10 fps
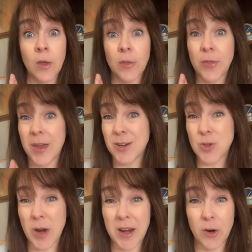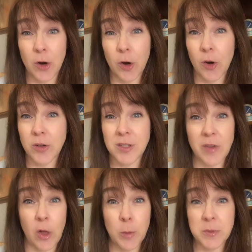that a trainer
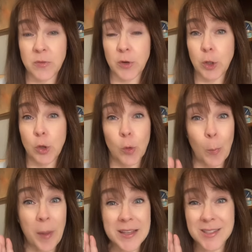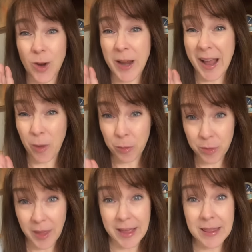develops for you based on how
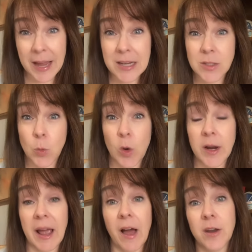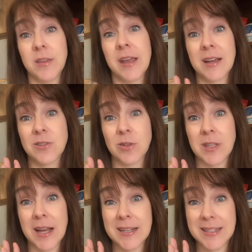they like to work out and the
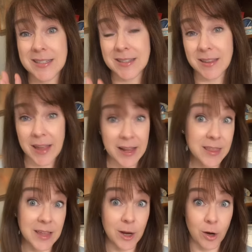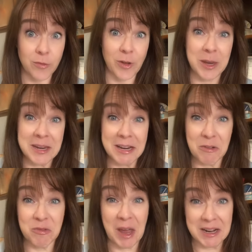exercises they think are fun and
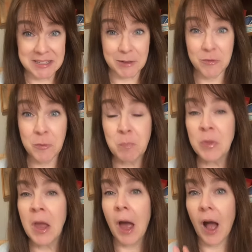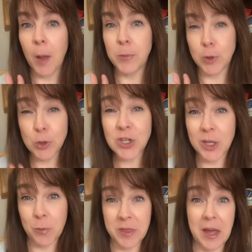effective, um,
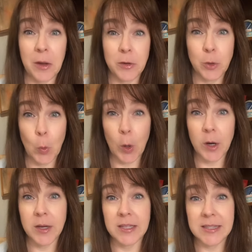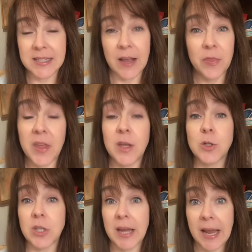usually without your consent. They
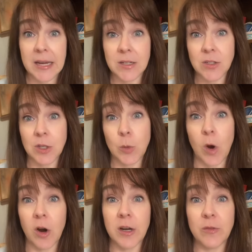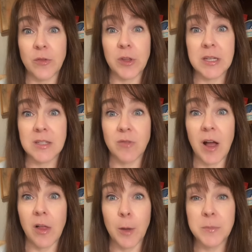usually hand it to you already fully
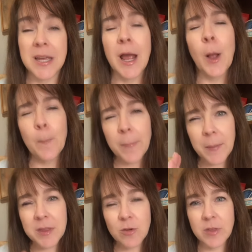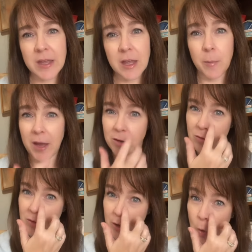developed maybe they're thinking
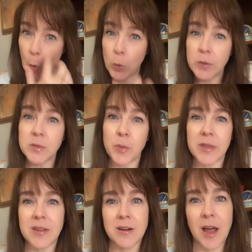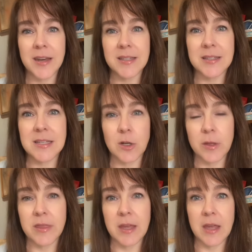about their goals, but they're not
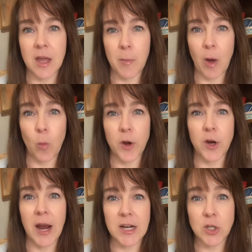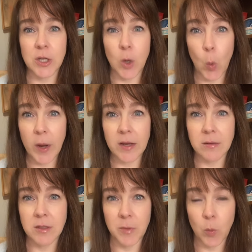necessarily thinking about what you're actually going
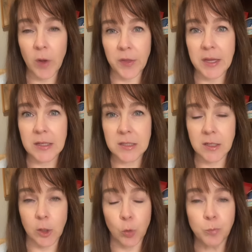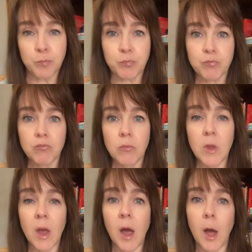to be willing to do.
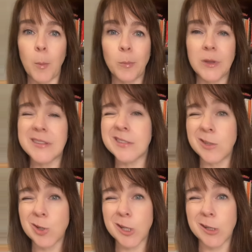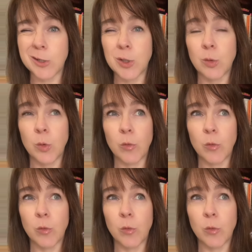Um, it's usually a little too